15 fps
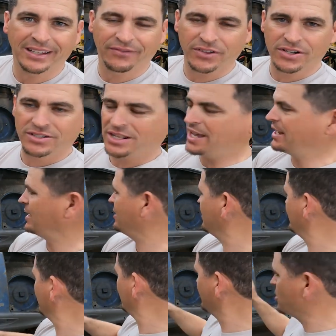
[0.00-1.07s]
If there's like
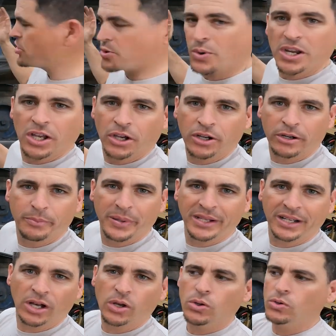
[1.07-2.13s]
300
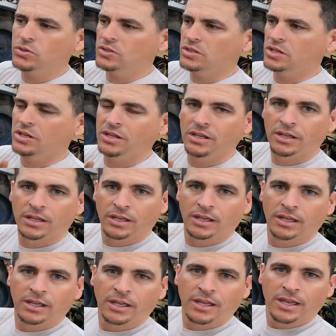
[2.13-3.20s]
pinholes,
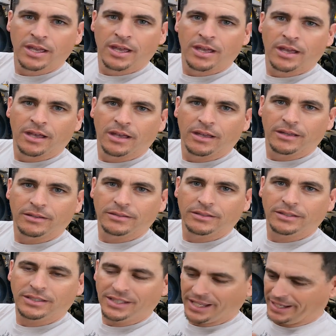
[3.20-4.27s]

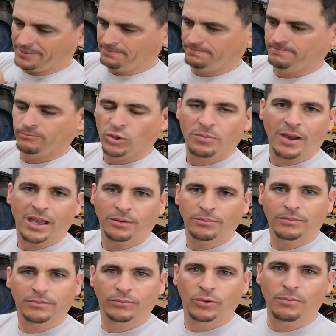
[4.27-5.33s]
yeah, we
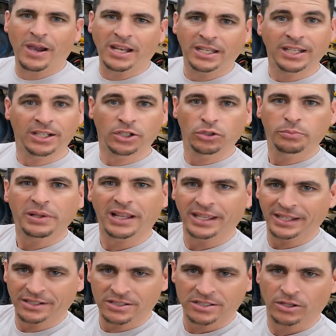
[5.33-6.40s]
might need a new
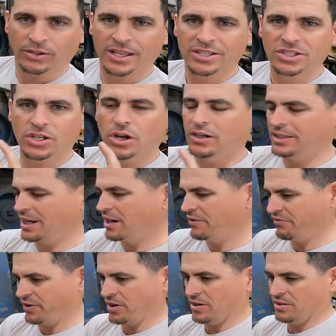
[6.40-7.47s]
plan. So let's start
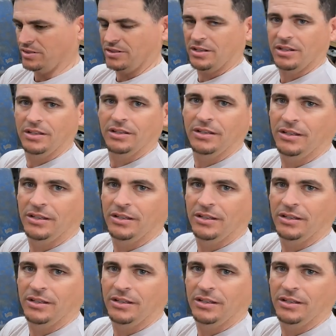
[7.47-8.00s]
there first.